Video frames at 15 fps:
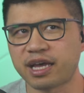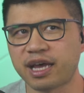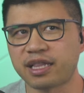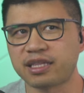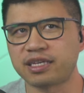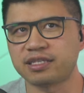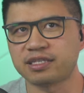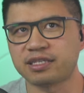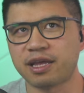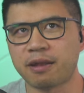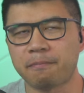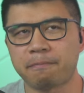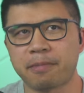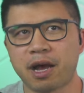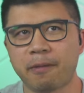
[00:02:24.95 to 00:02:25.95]
at least
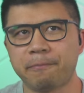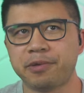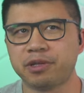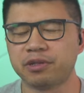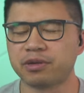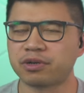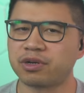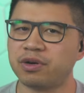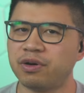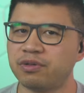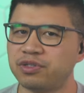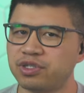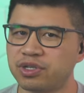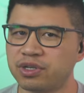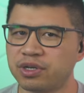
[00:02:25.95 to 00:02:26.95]
in popular
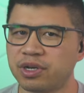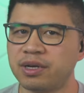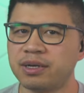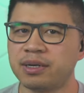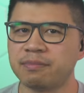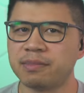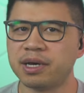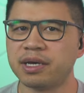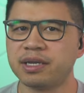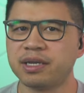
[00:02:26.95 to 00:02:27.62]
culture. But